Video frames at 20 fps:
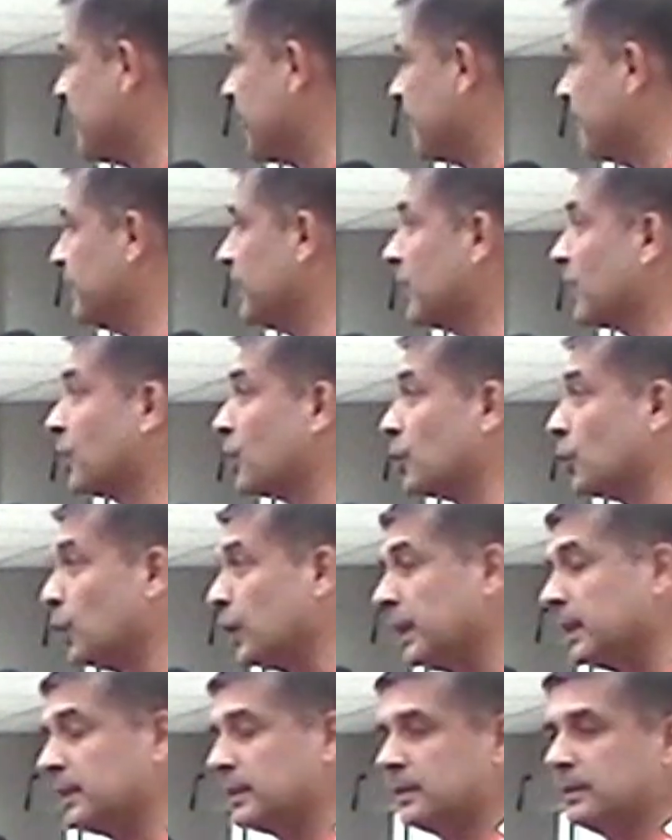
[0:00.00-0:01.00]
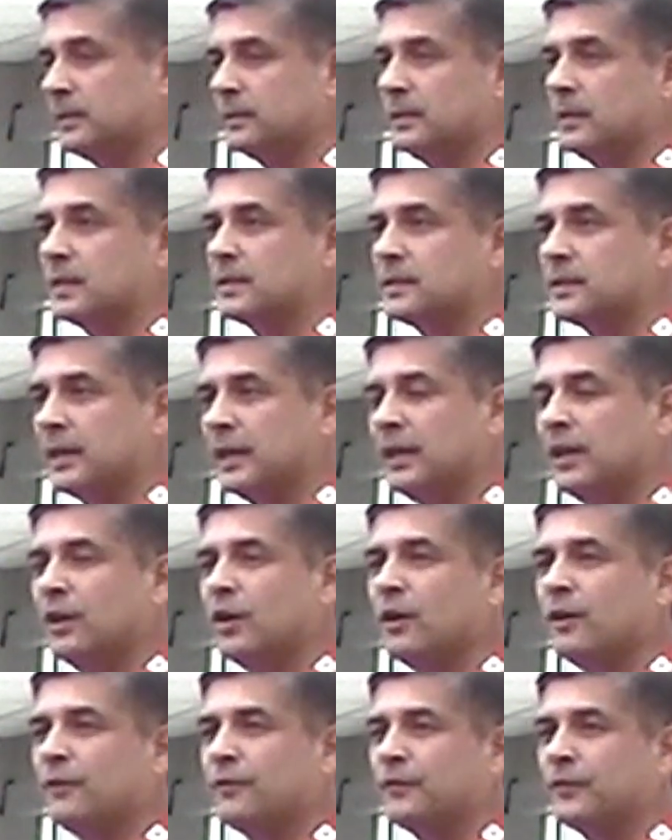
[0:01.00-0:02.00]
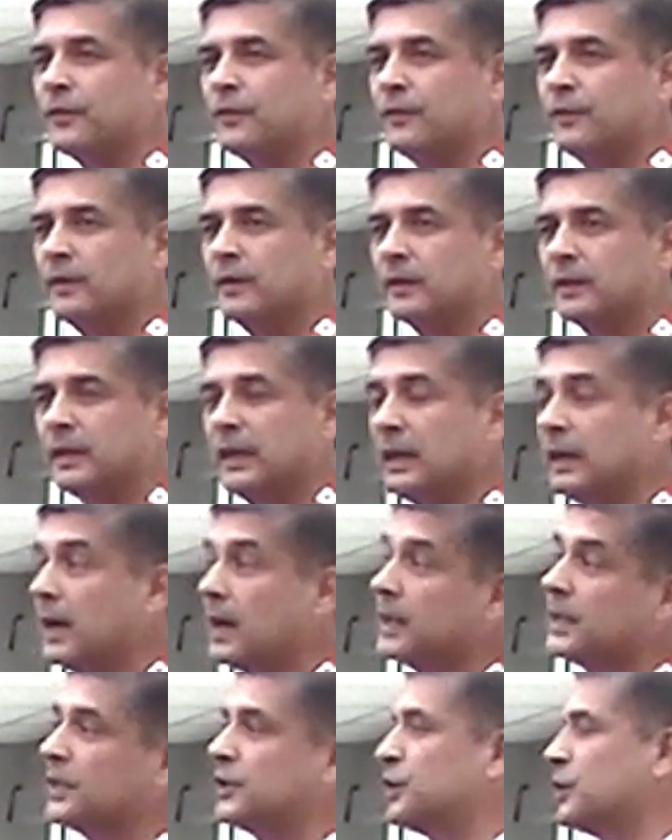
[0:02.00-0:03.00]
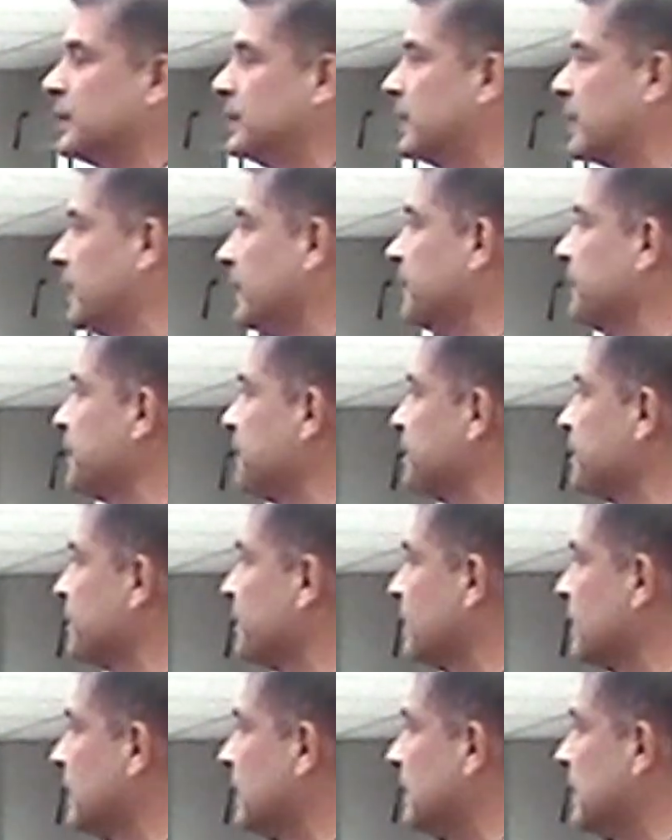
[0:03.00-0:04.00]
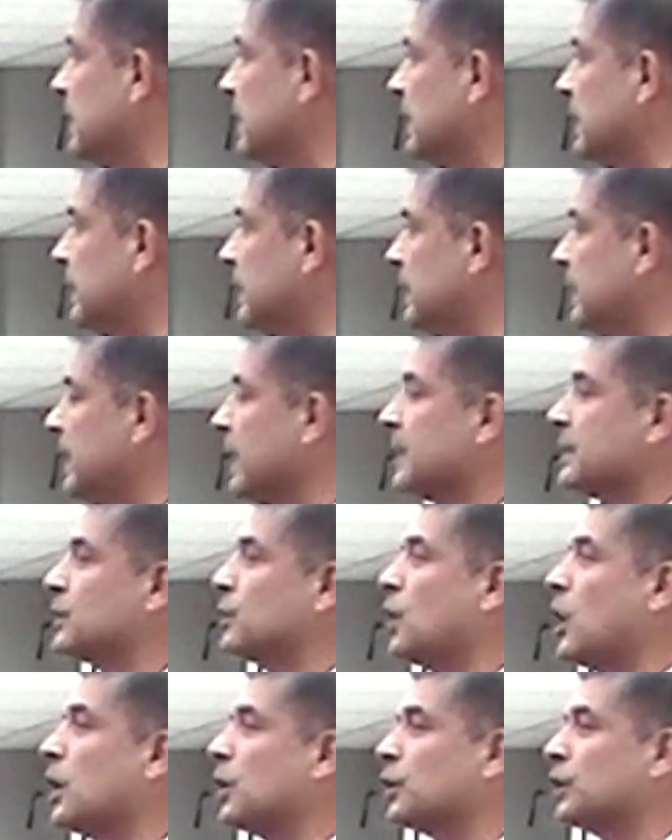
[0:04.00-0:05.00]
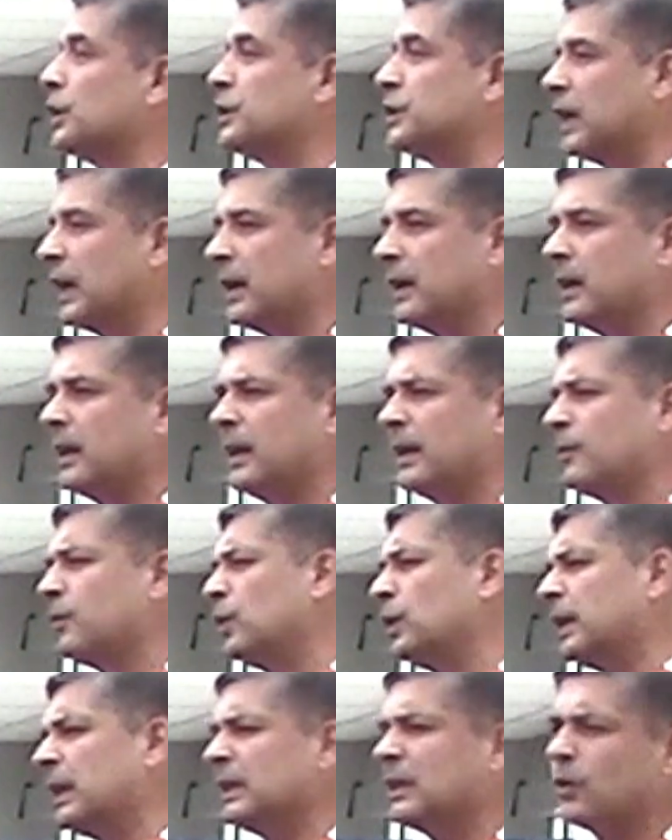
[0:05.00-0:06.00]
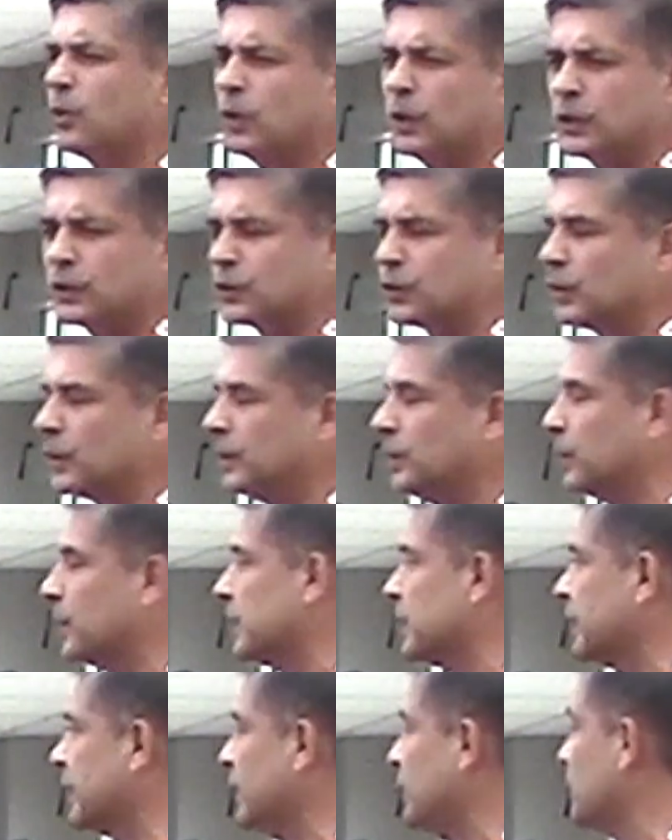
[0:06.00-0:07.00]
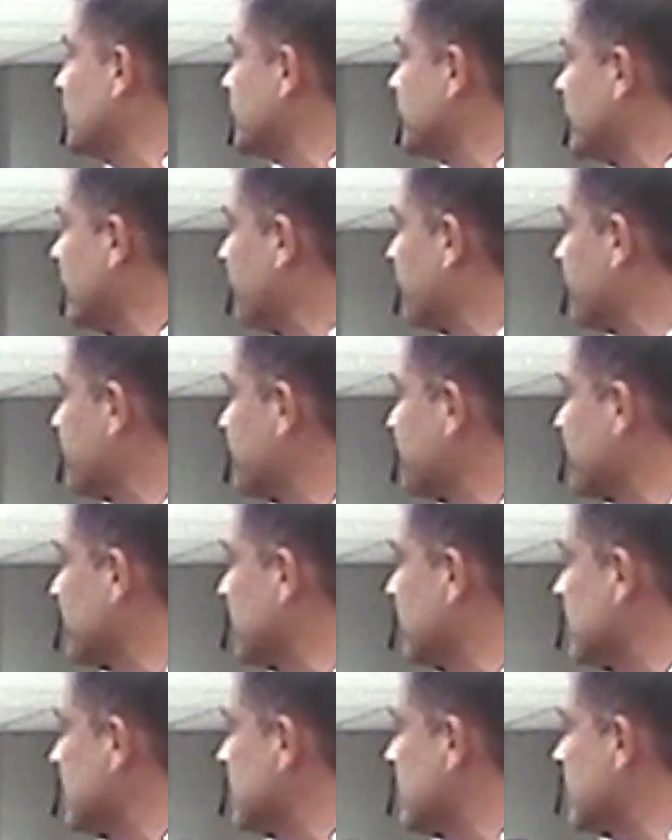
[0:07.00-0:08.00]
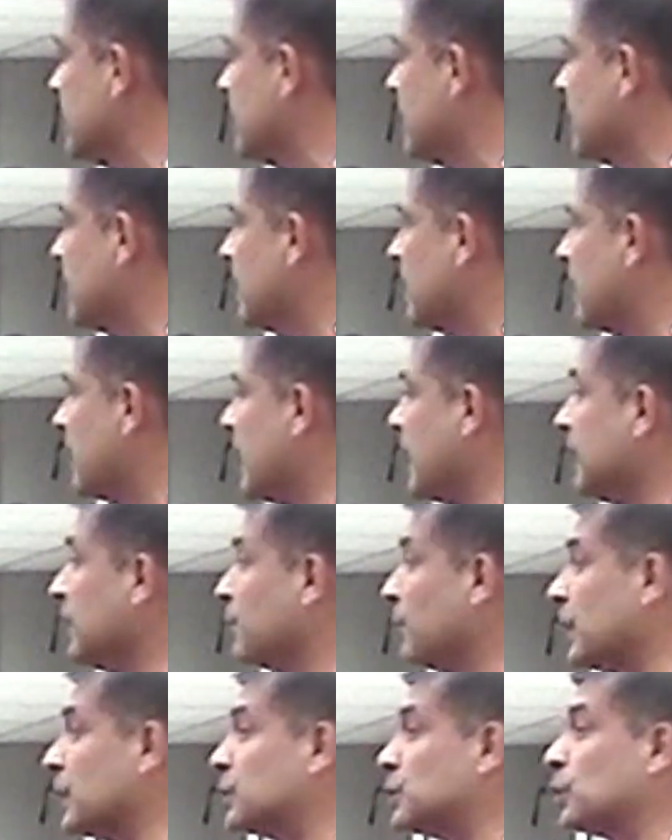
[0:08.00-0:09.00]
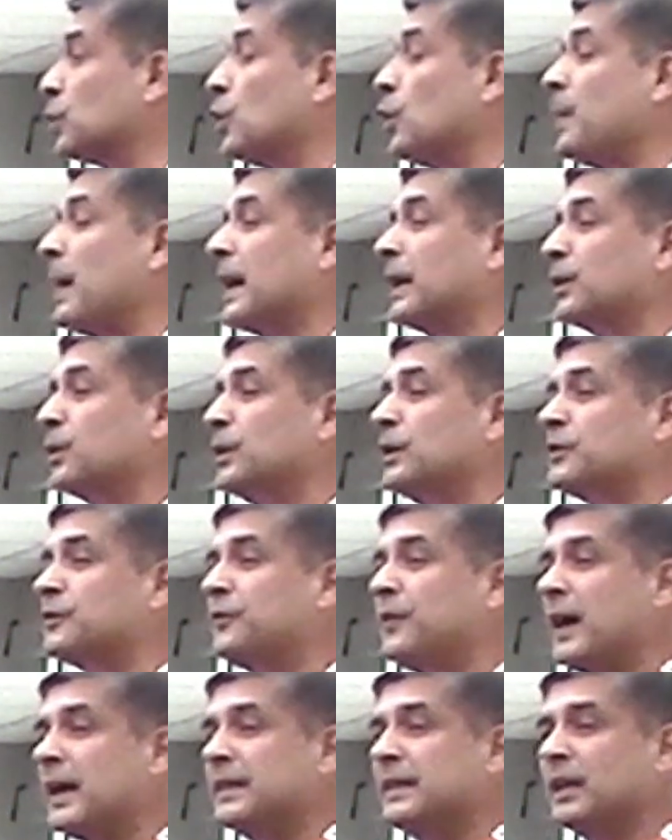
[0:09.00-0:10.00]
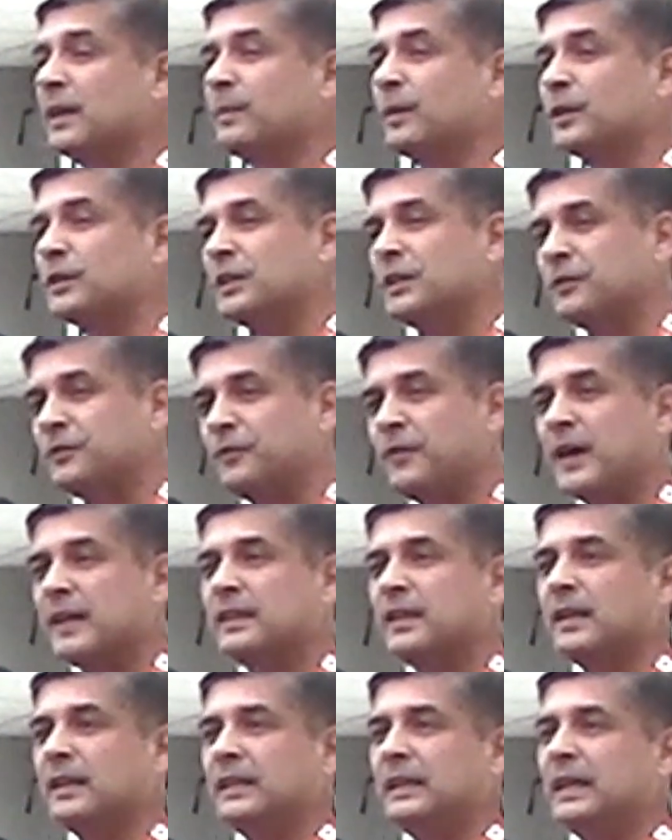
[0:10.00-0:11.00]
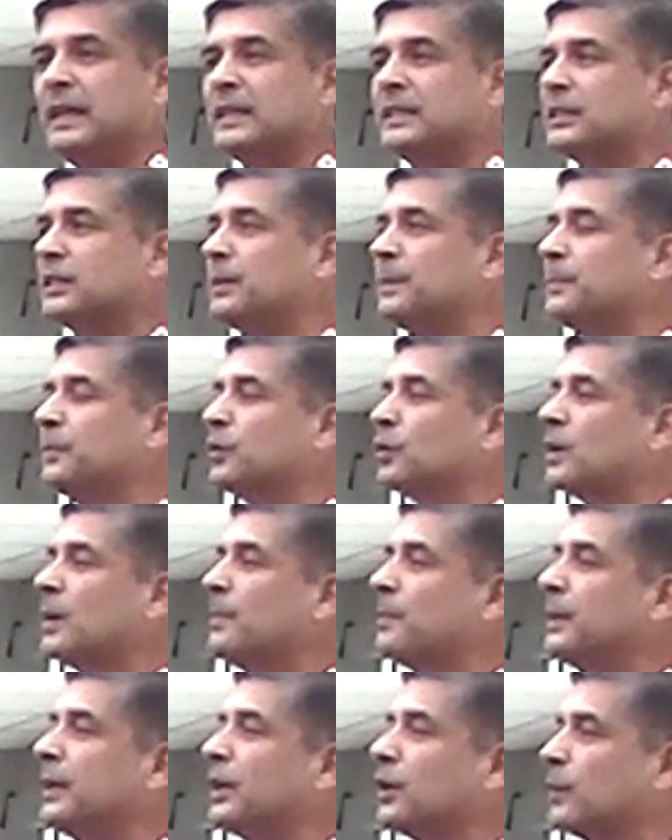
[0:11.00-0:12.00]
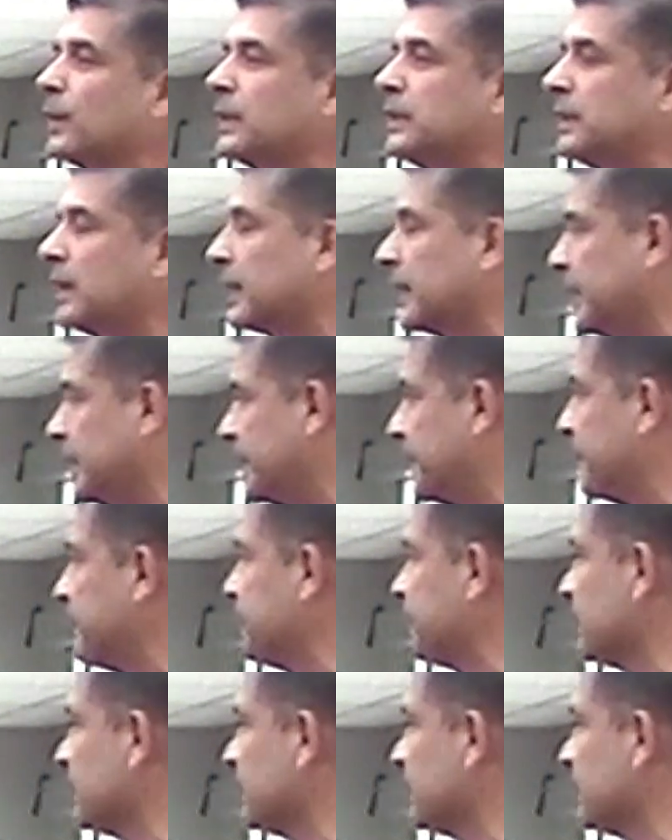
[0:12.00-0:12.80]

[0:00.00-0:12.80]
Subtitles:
where Rohit, the son of King Harishchandra, he has gone to the jungle. I won't tell the whole story, you can read yourself. And he wants to go back to his father because his father needs him to complete one yajna.